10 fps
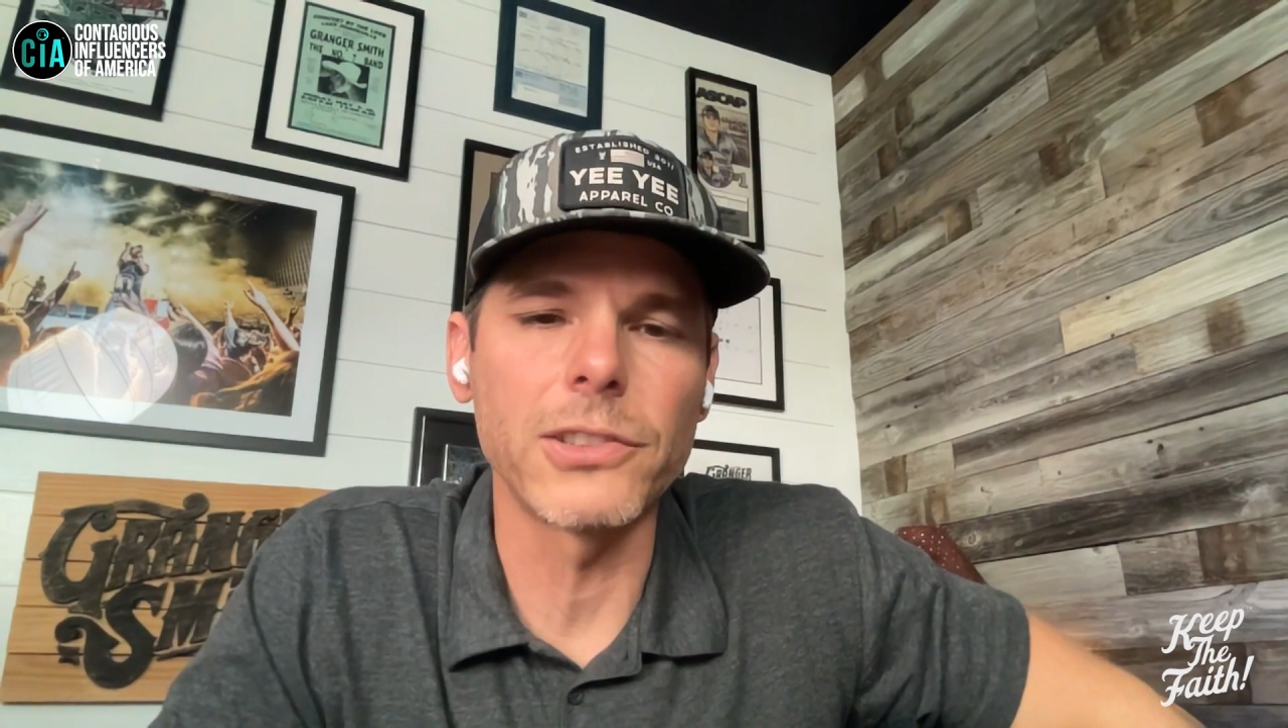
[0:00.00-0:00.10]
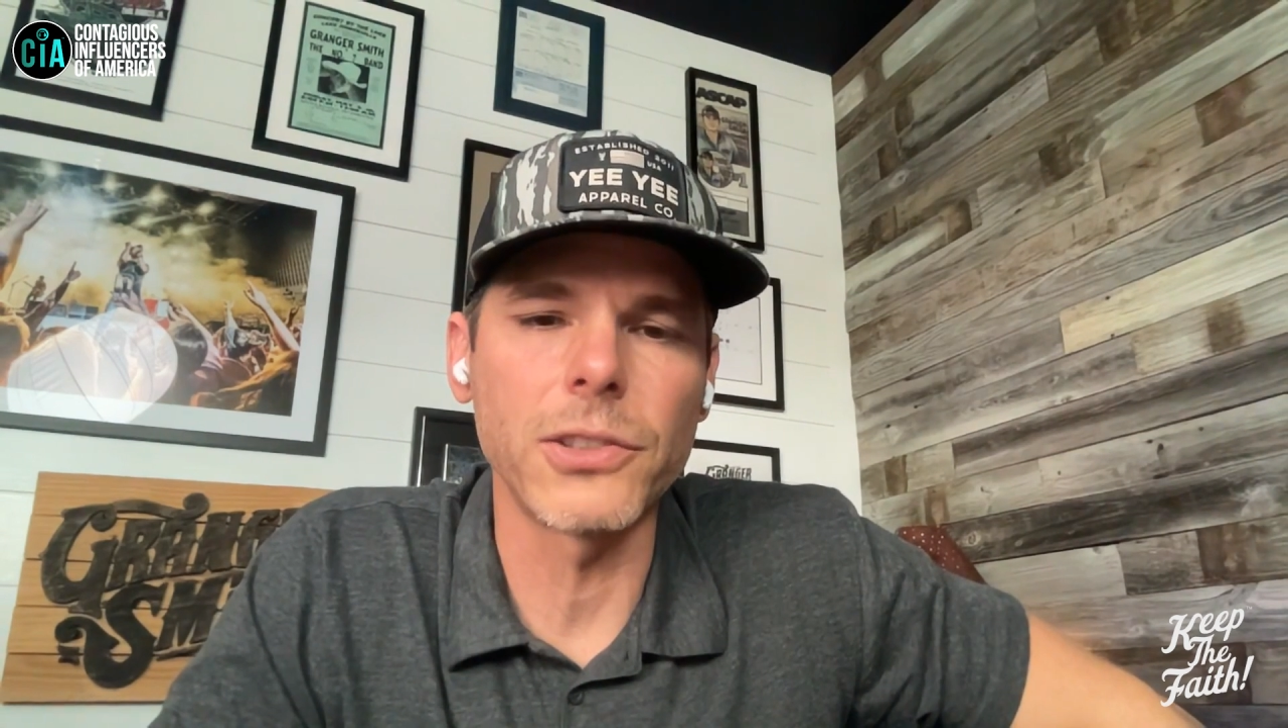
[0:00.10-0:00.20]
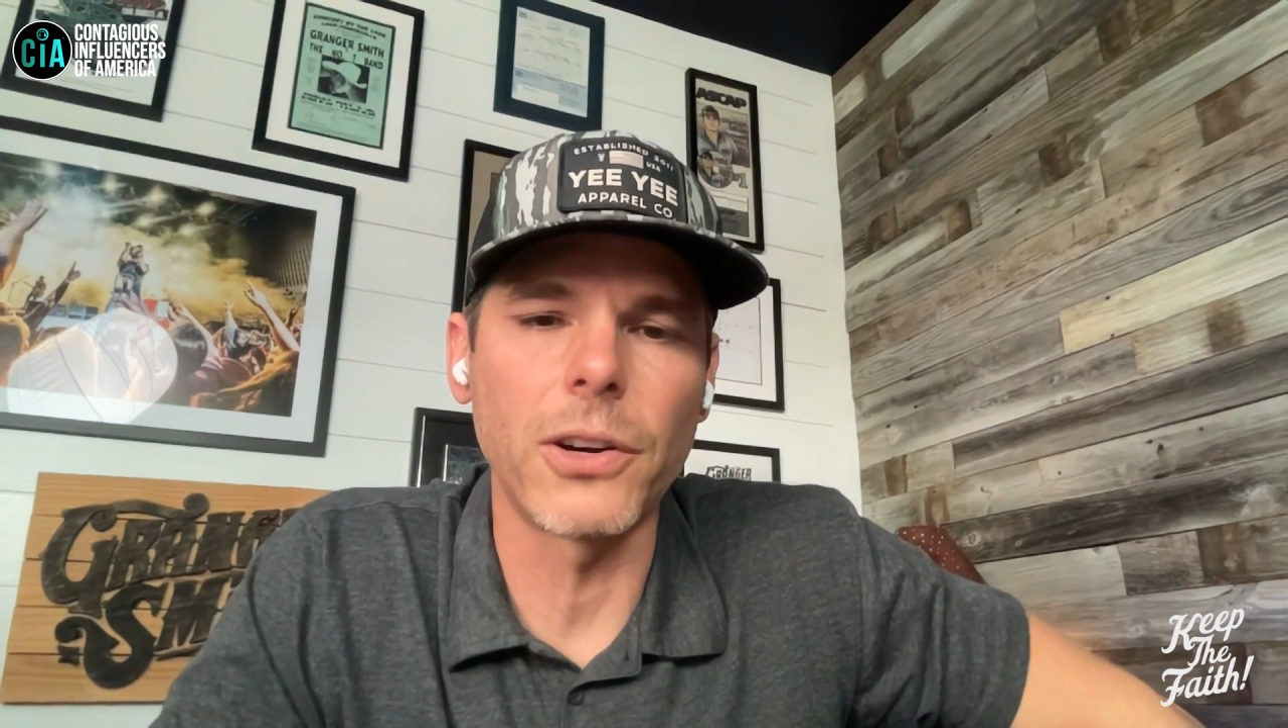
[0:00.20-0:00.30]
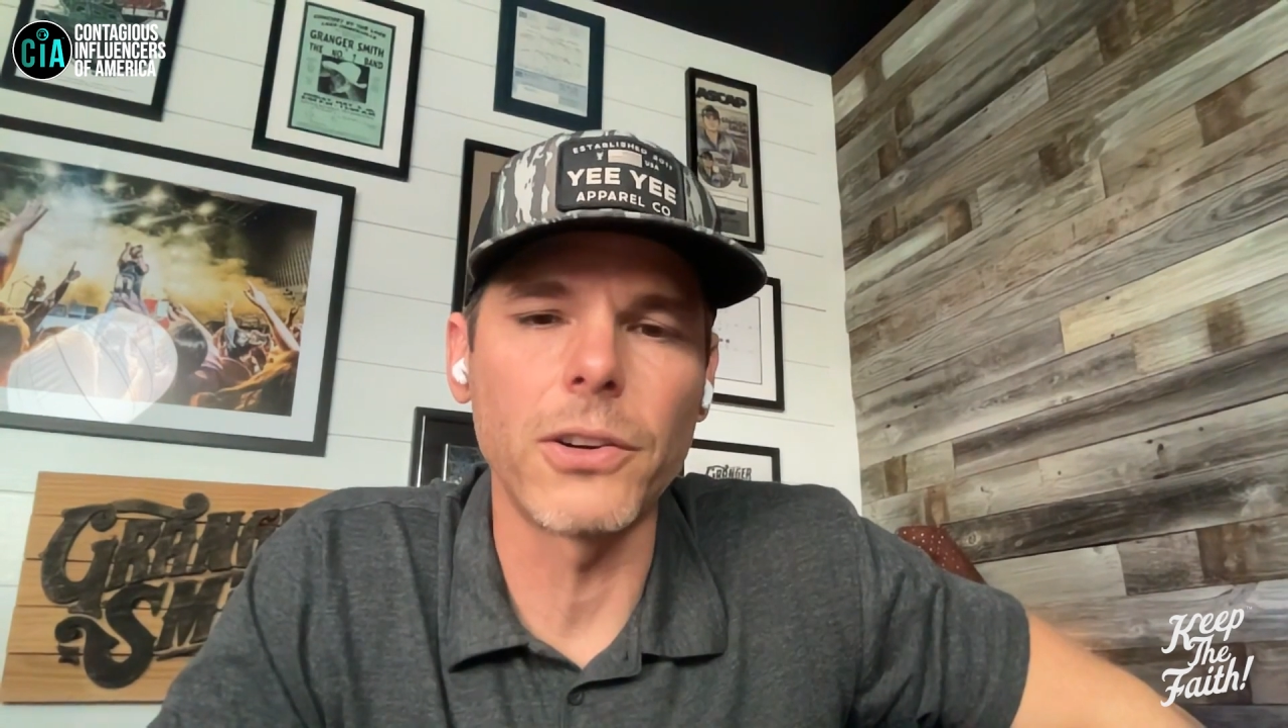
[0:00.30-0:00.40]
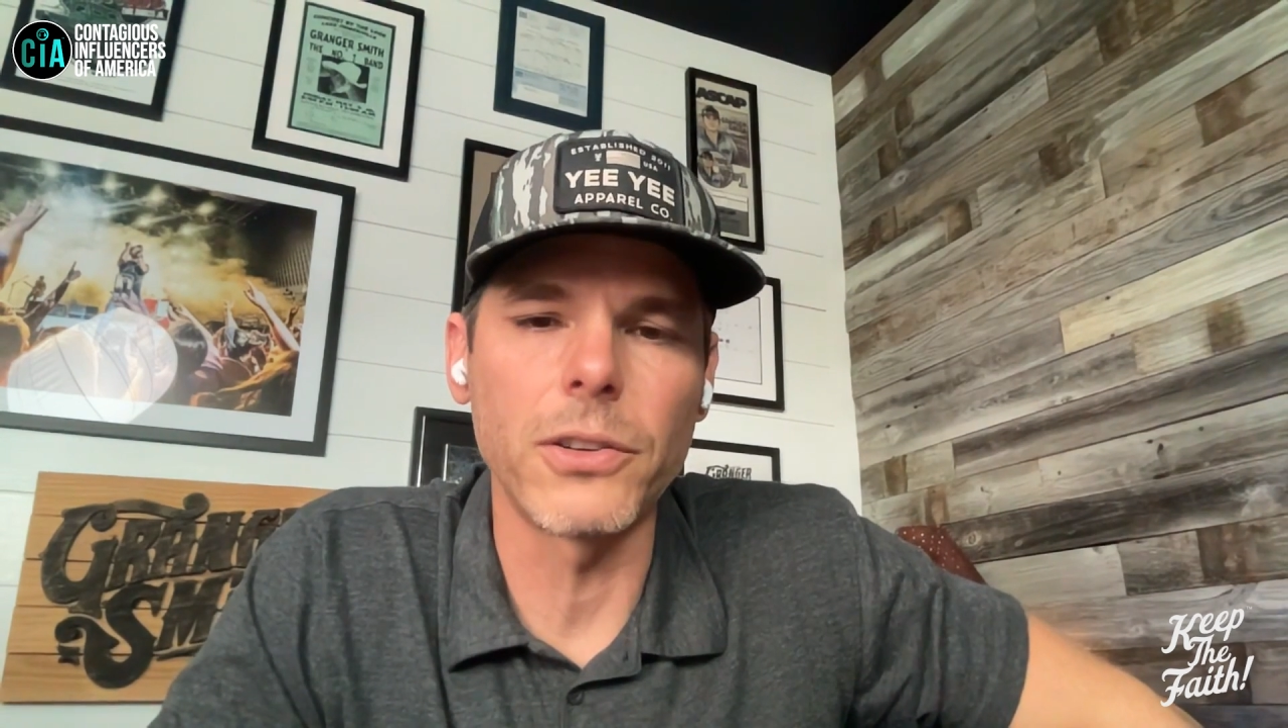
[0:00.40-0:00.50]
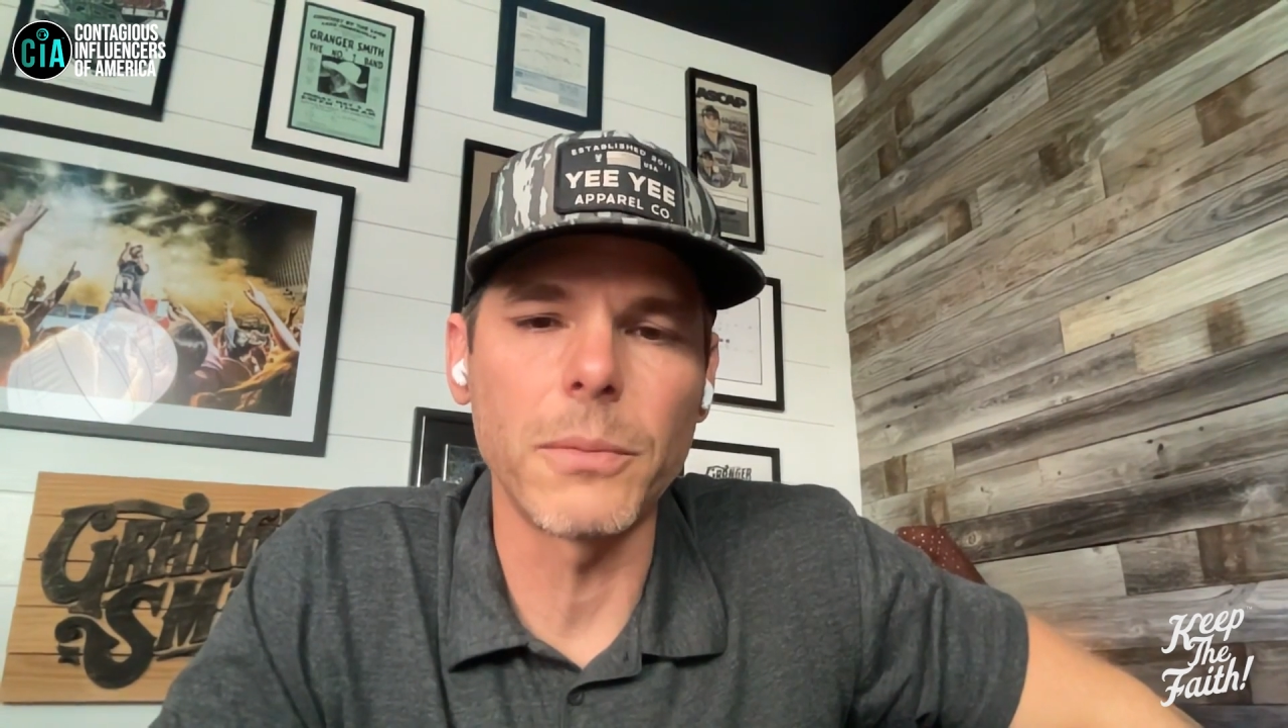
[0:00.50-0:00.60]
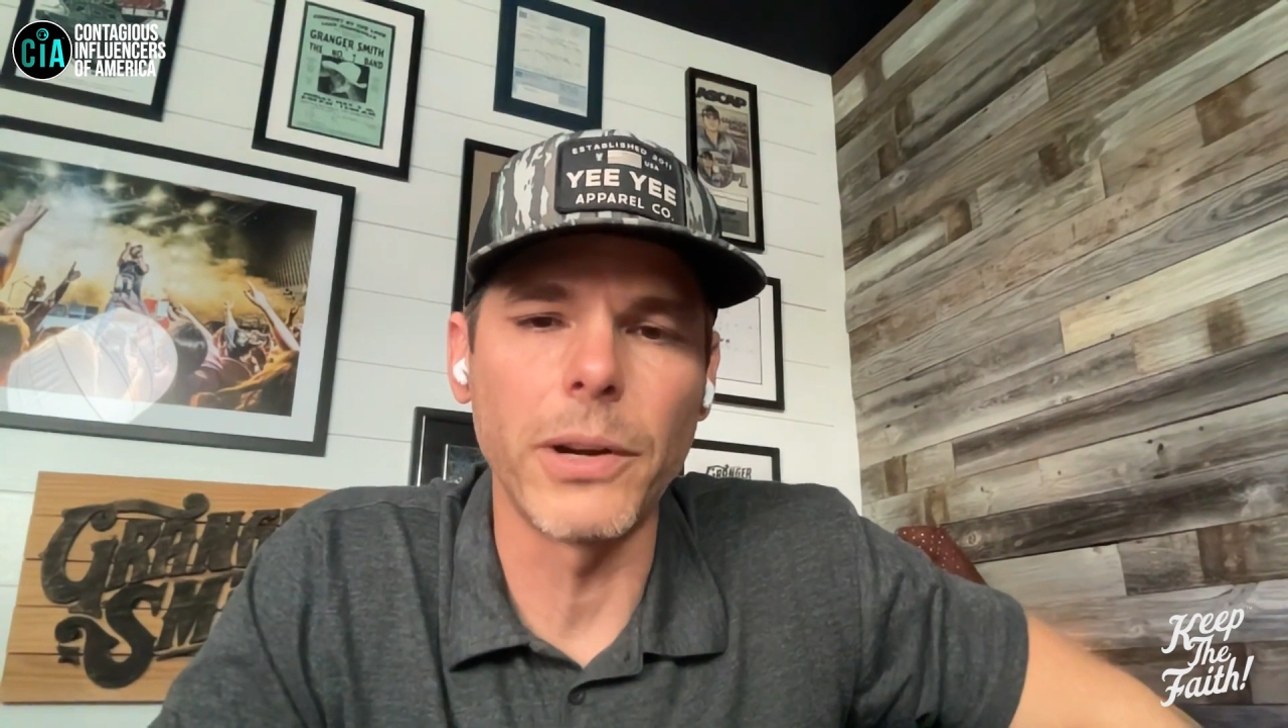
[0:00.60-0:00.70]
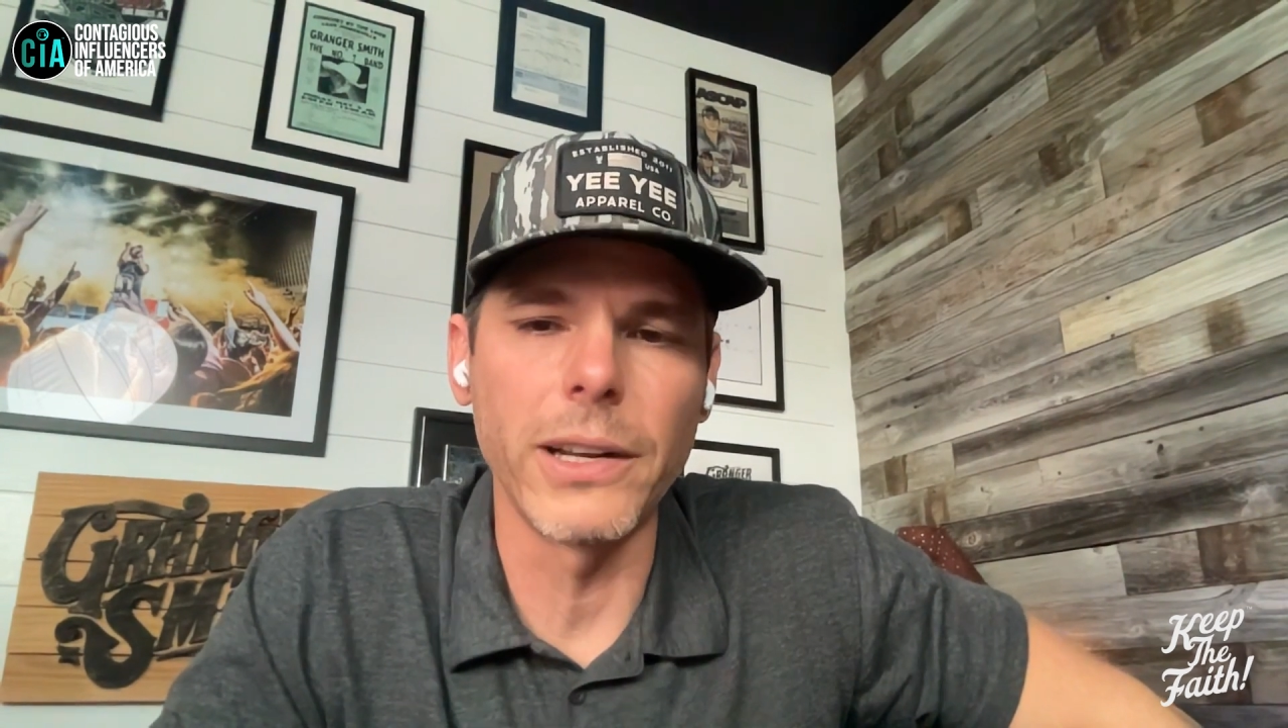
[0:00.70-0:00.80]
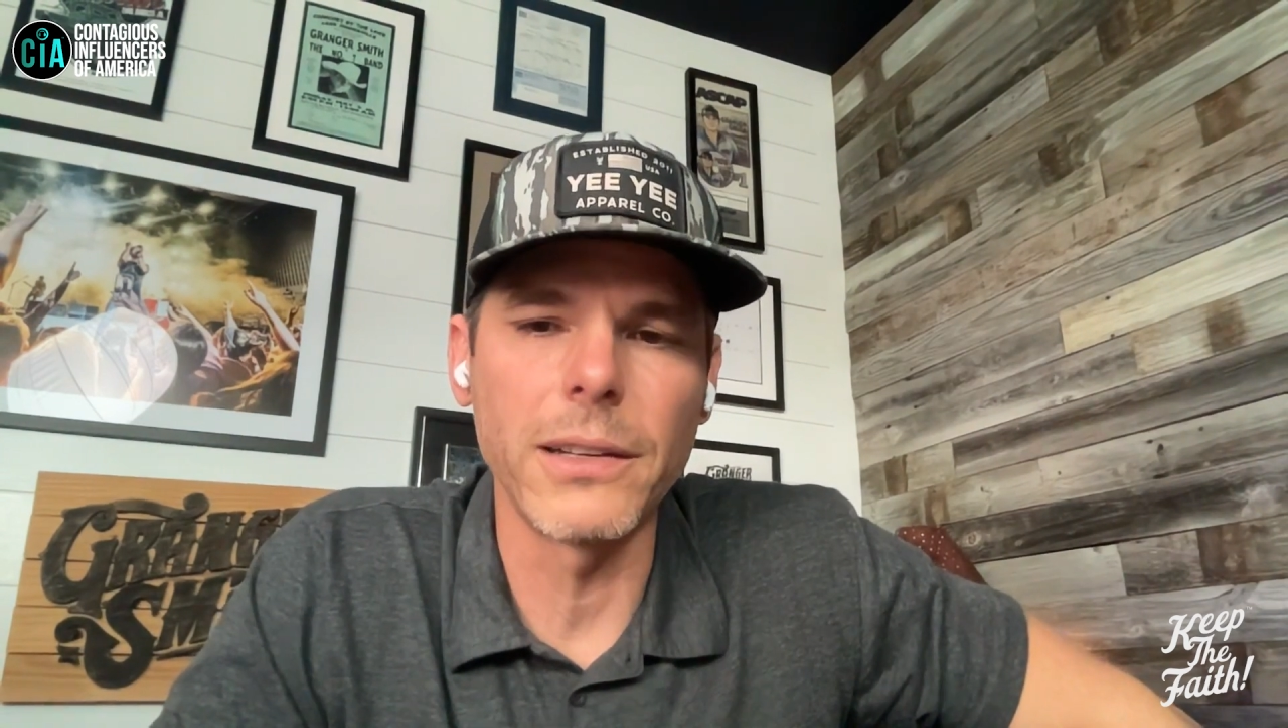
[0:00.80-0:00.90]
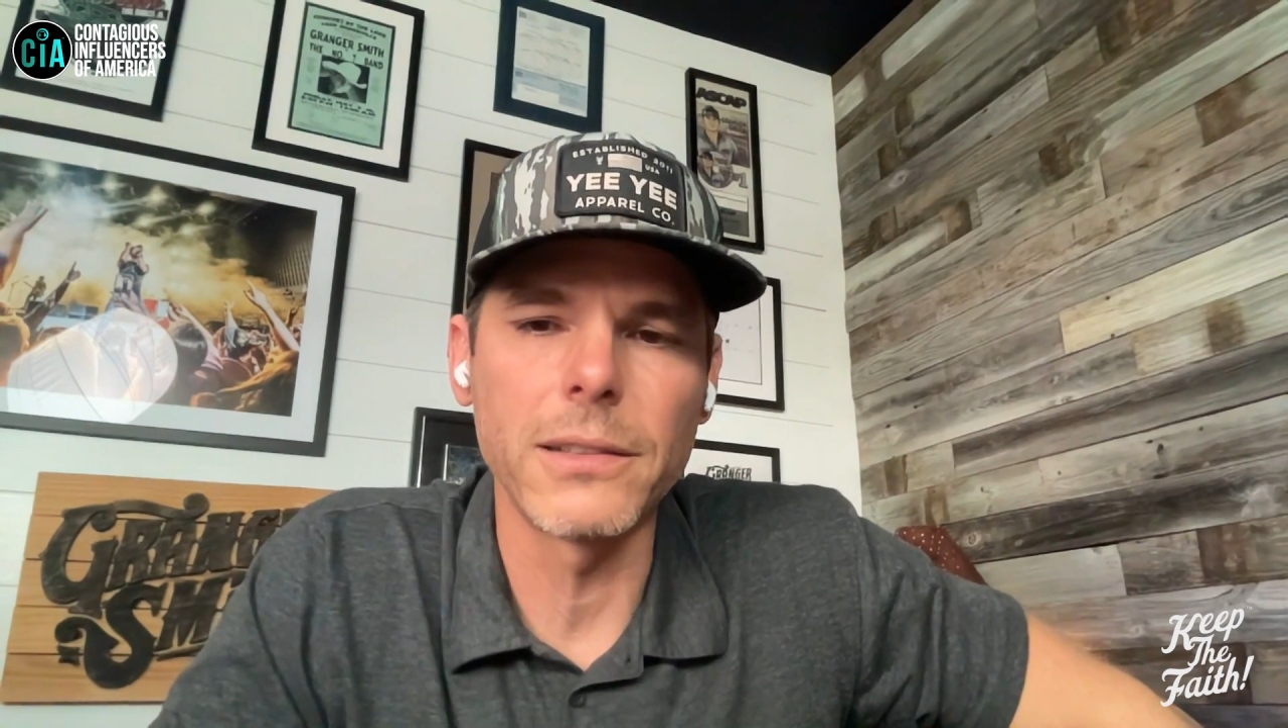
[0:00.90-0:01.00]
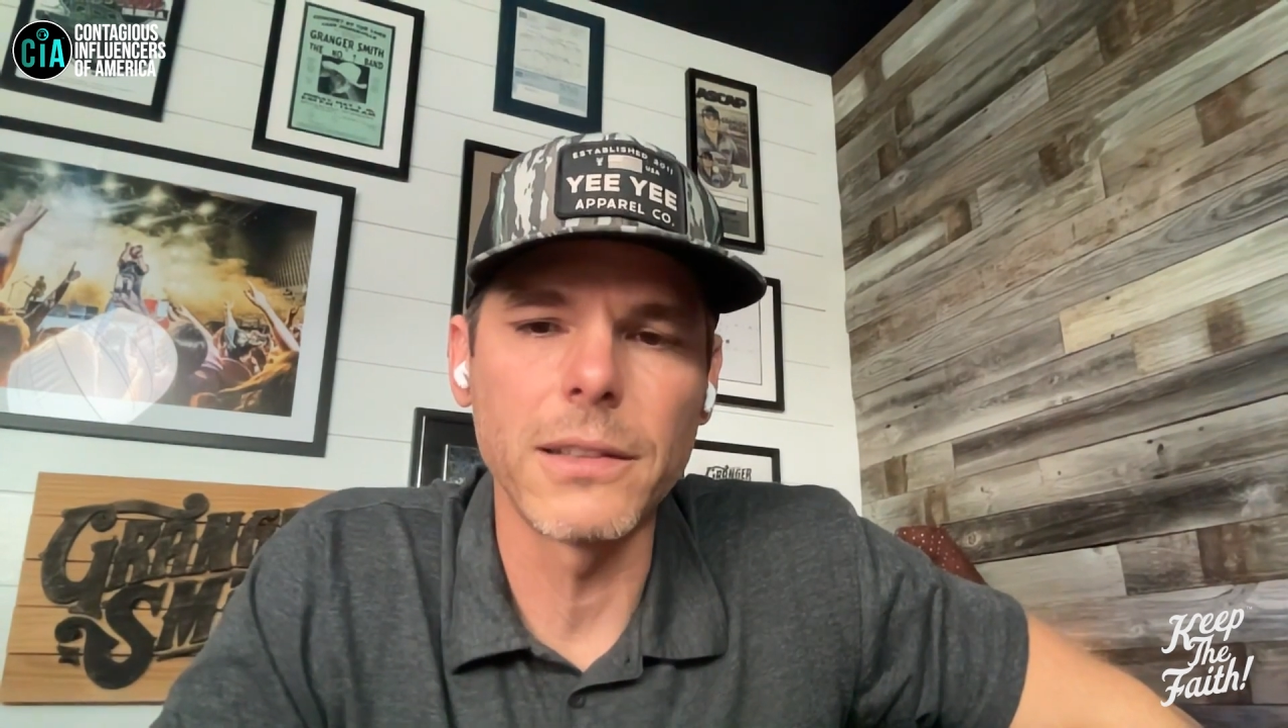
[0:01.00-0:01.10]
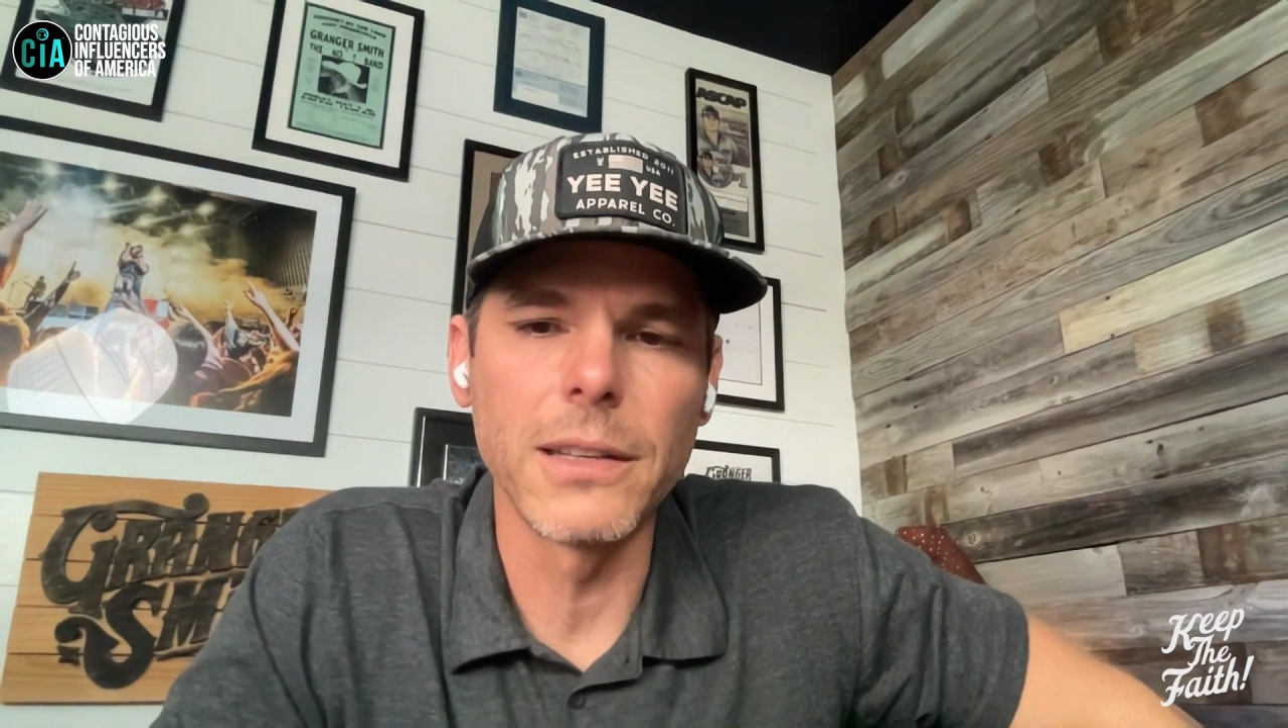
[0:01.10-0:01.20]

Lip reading: starter to bring